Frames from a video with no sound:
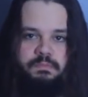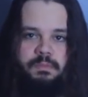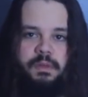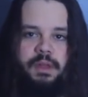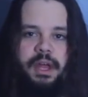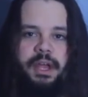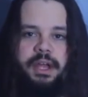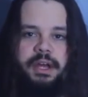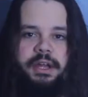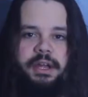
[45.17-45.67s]

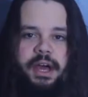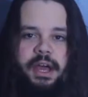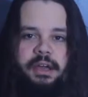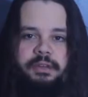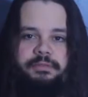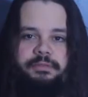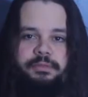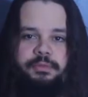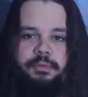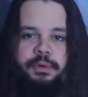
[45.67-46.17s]
Like a
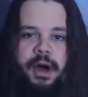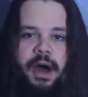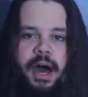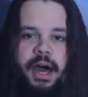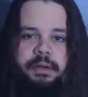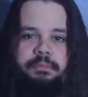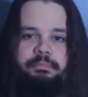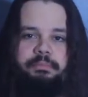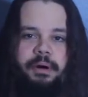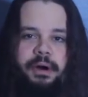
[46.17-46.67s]
knife through
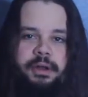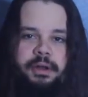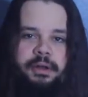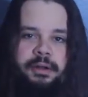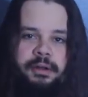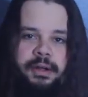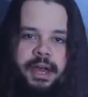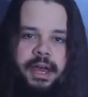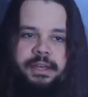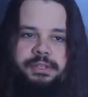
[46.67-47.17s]
hot
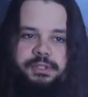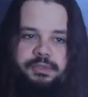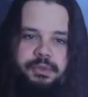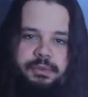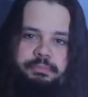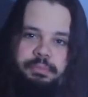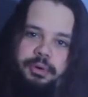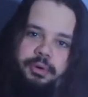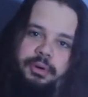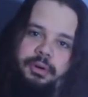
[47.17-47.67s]
butter, as a
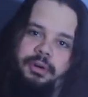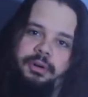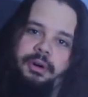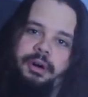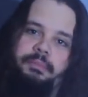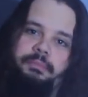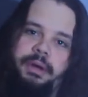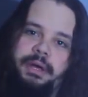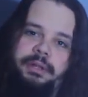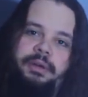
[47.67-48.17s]
reporter
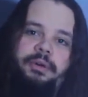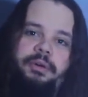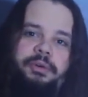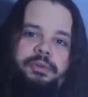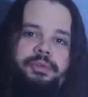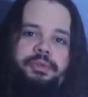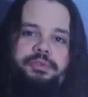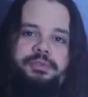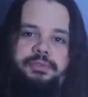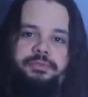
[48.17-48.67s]
on my
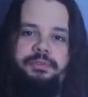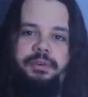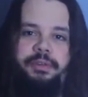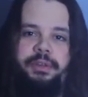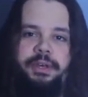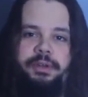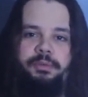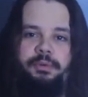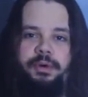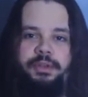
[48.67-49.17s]
local news
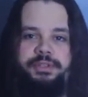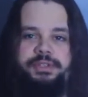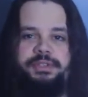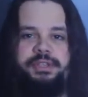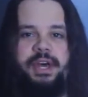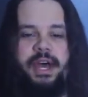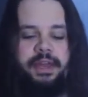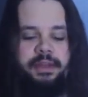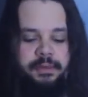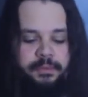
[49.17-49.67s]
affiliate once
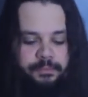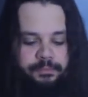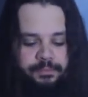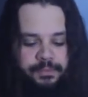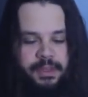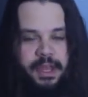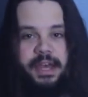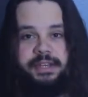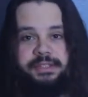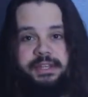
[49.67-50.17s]
said.
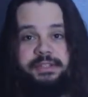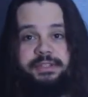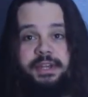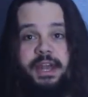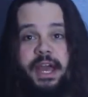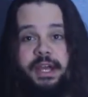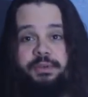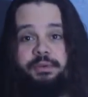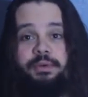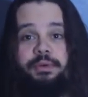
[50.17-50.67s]
Yes, that's an
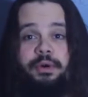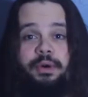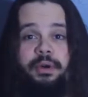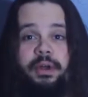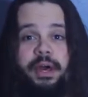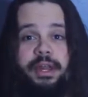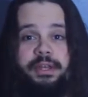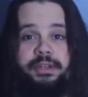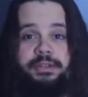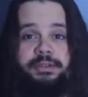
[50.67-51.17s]
actual quote.
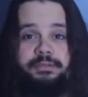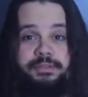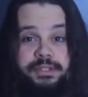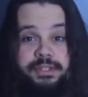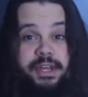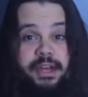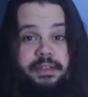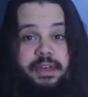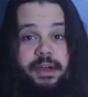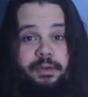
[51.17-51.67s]
I didn't
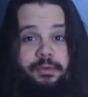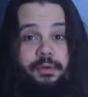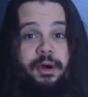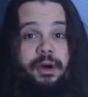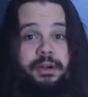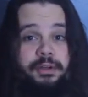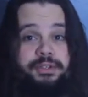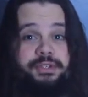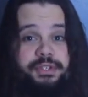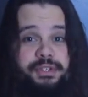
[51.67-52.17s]
say that
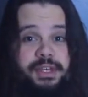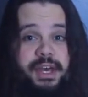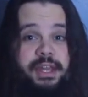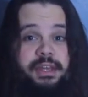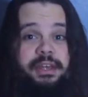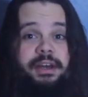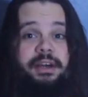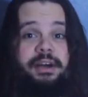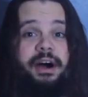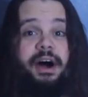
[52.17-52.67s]
wrong. She
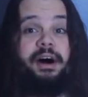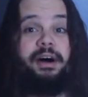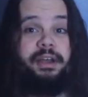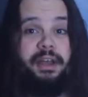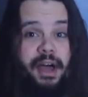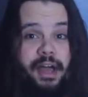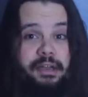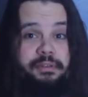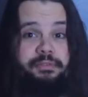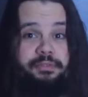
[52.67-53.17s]
said, a
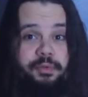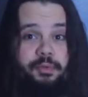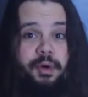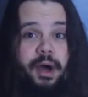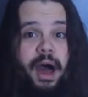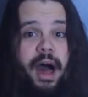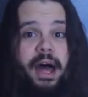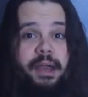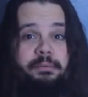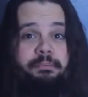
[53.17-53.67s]
knife through
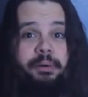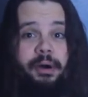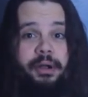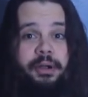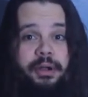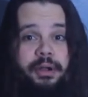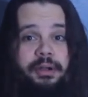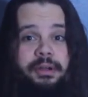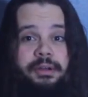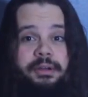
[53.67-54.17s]
hot
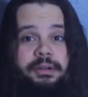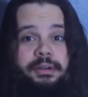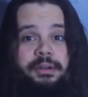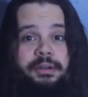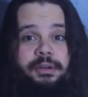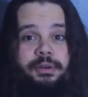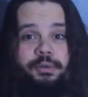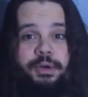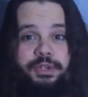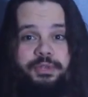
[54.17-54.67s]
butter,
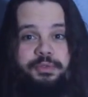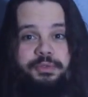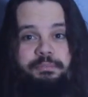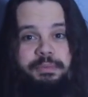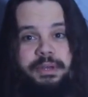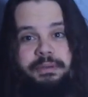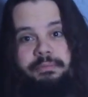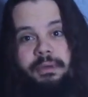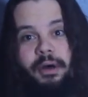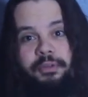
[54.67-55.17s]
which would
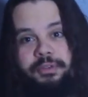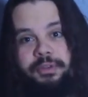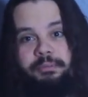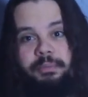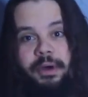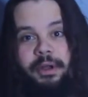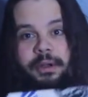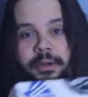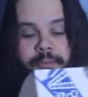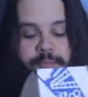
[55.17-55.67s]
be melted
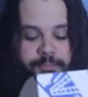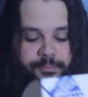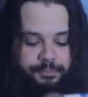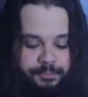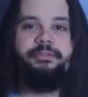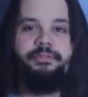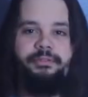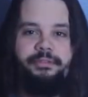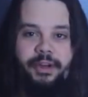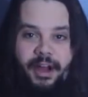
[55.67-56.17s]
butter.
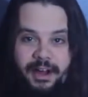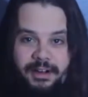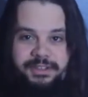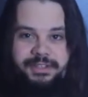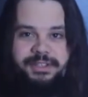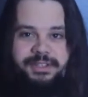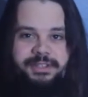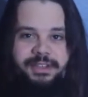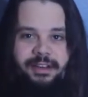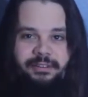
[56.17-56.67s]

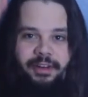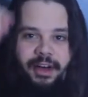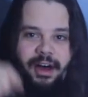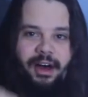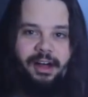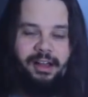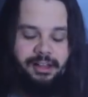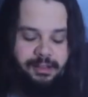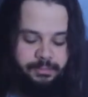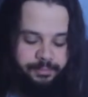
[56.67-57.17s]
First of
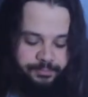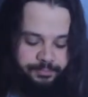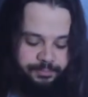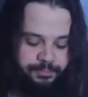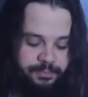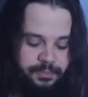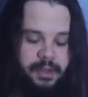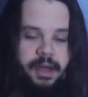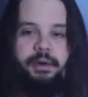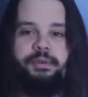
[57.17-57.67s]
all,
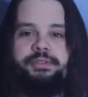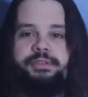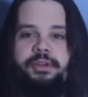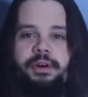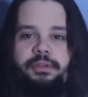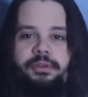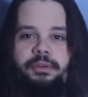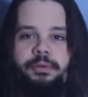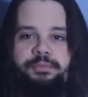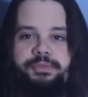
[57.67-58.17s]
that was
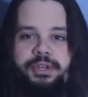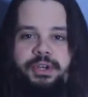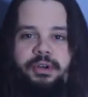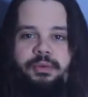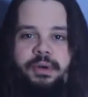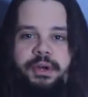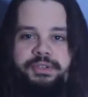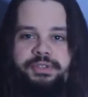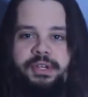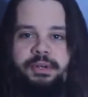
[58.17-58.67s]
another
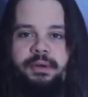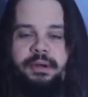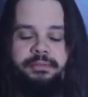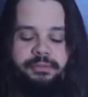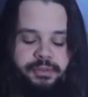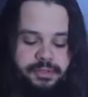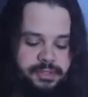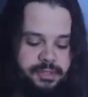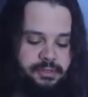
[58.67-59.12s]
obscure wrestling reference.